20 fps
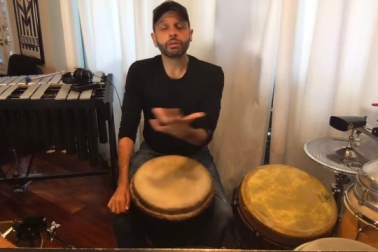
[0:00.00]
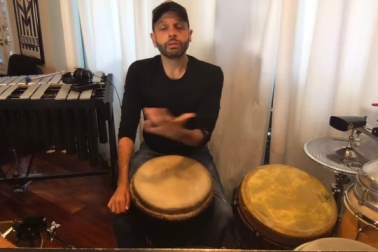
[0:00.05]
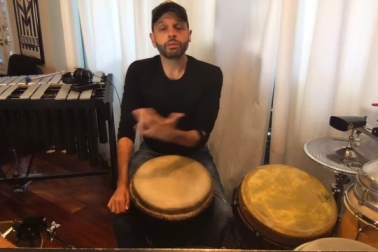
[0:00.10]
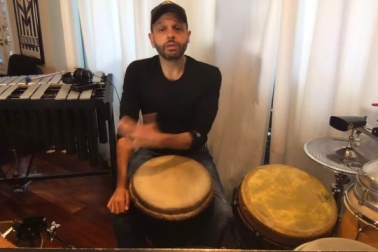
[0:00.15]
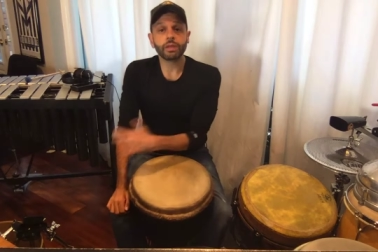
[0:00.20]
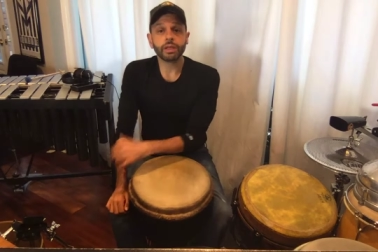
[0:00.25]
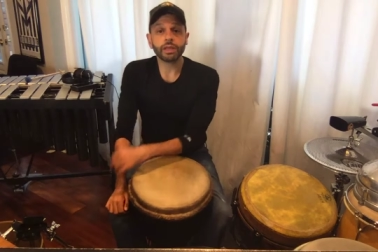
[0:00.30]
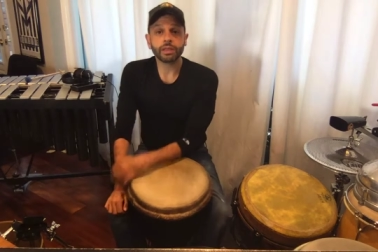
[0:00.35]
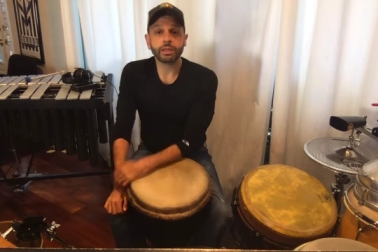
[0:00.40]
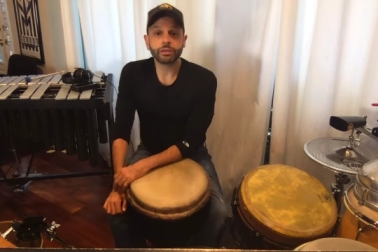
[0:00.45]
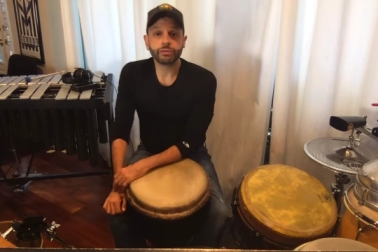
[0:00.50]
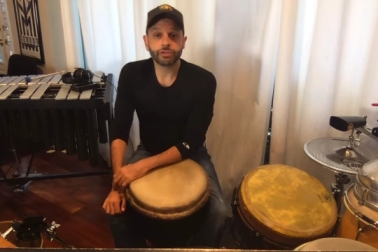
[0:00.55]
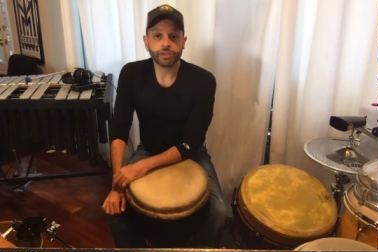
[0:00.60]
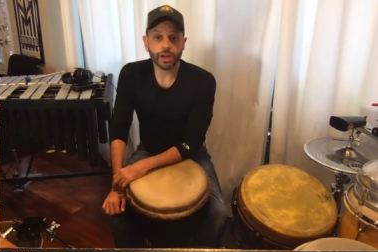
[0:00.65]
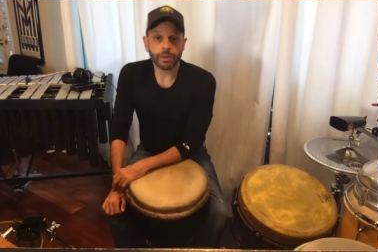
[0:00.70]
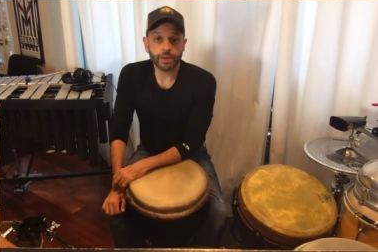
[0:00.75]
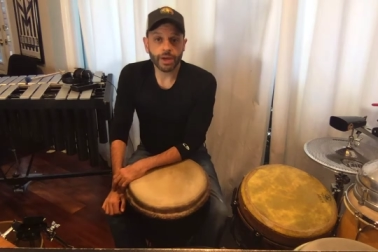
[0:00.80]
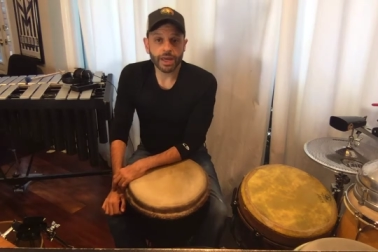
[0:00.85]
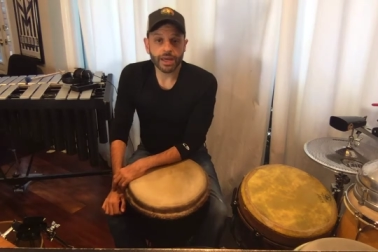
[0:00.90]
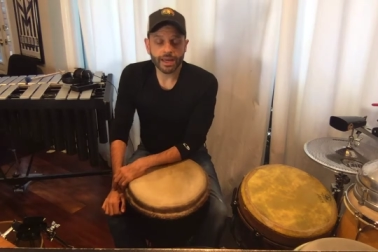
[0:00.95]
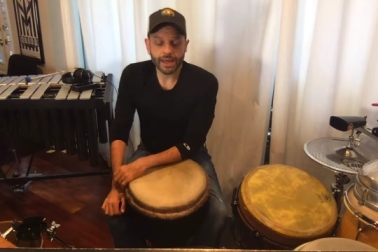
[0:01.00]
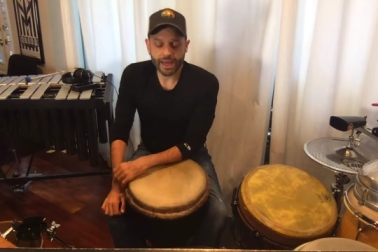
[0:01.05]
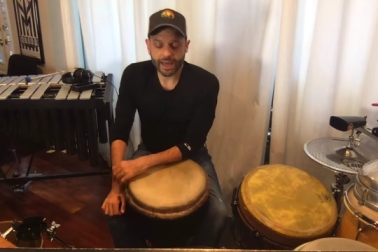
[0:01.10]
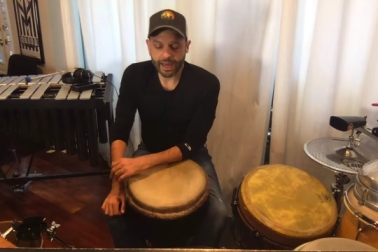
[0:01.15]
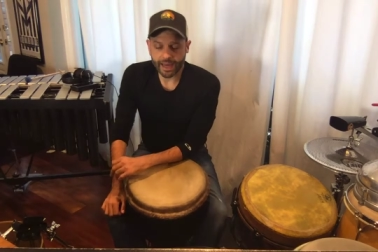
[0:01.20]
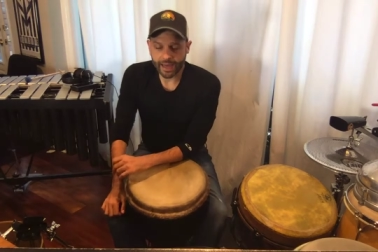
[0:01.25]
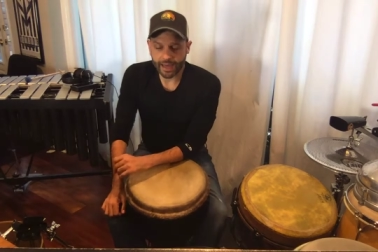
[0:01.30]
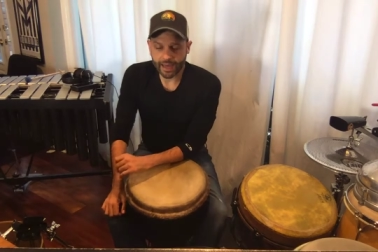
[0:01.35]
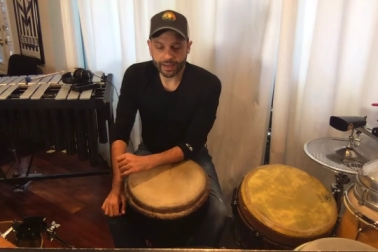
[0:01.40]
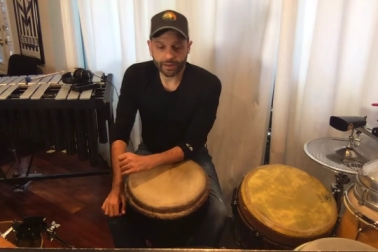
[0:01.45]
the djembe
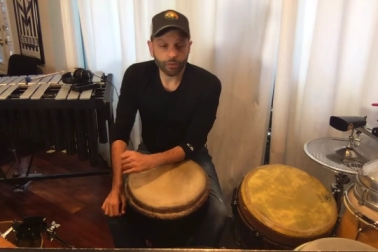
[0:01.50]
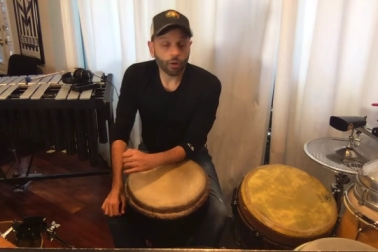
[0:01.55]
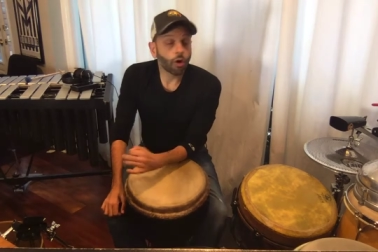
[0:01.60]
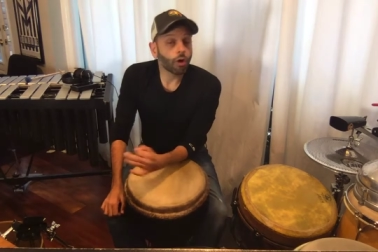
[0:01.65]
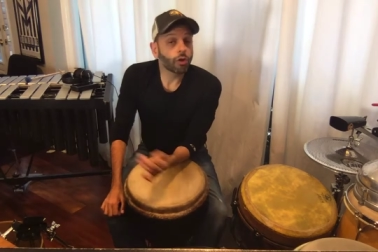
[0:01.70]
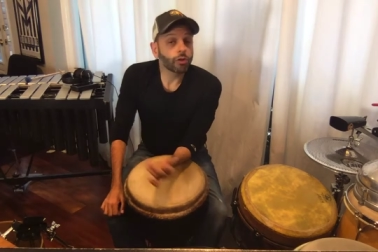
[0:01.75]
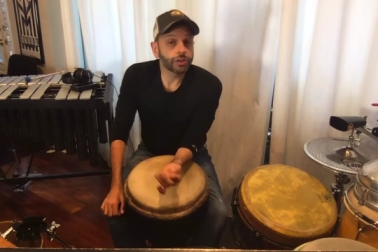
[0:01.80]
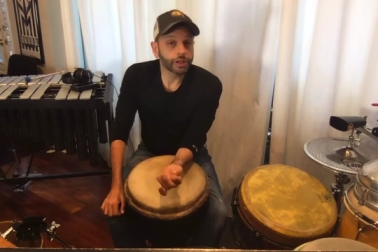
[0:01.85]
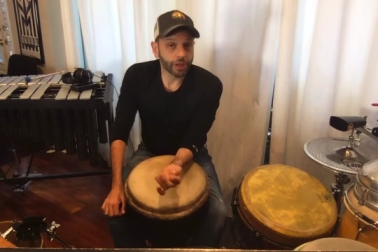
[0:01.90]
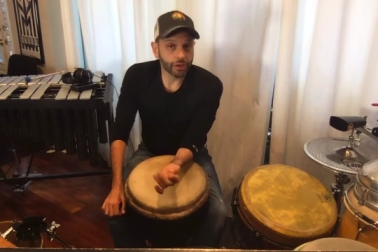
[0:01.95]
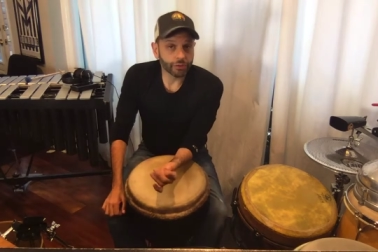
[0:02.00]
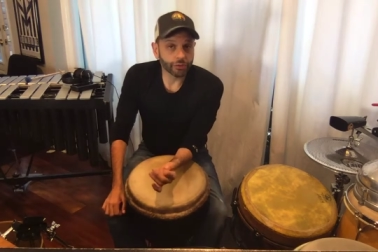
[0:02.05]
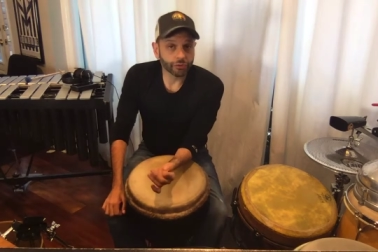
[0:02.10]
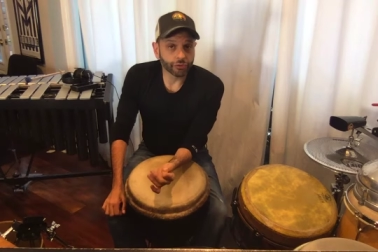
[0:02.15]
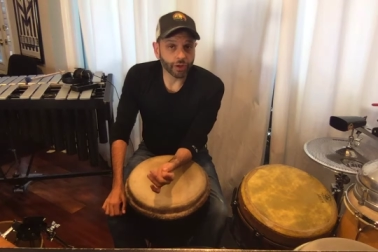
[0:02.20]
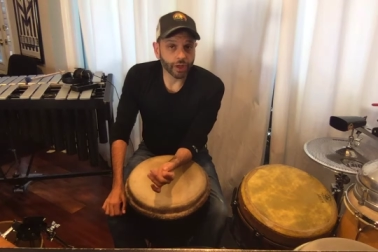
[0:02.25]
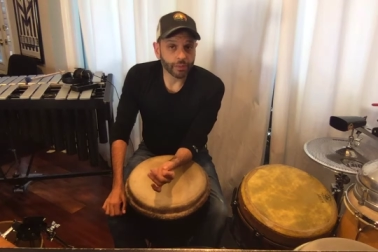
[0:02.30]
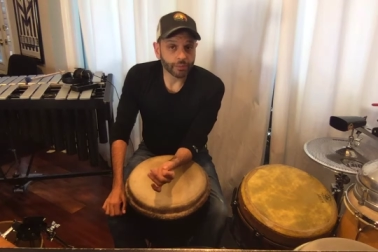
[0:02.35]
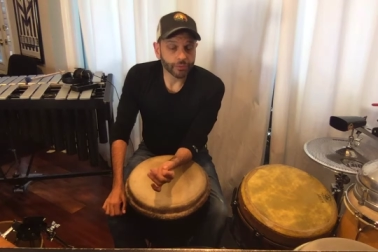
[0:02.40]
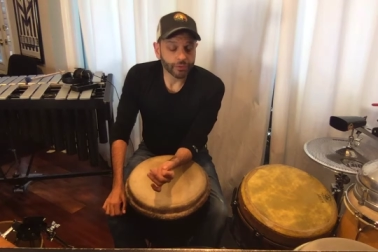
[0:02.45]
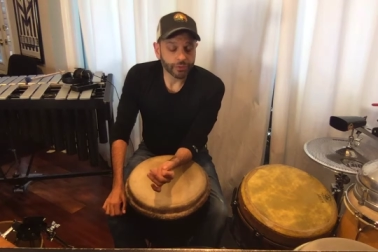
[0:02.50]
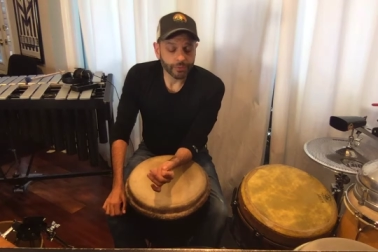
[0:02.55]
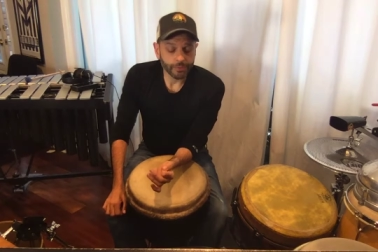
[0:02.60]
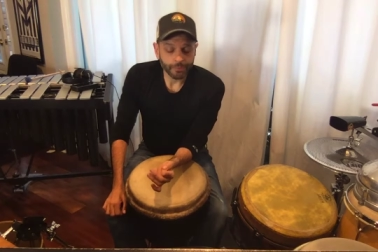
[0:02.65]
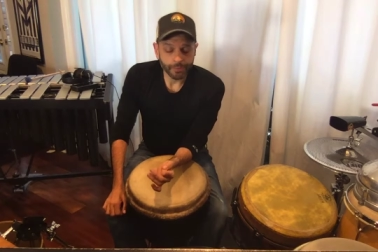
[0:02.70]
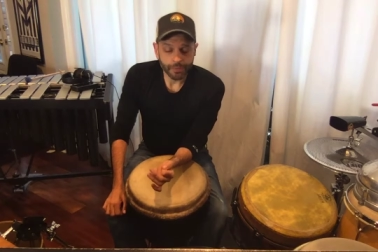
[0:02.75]
and all the other drums,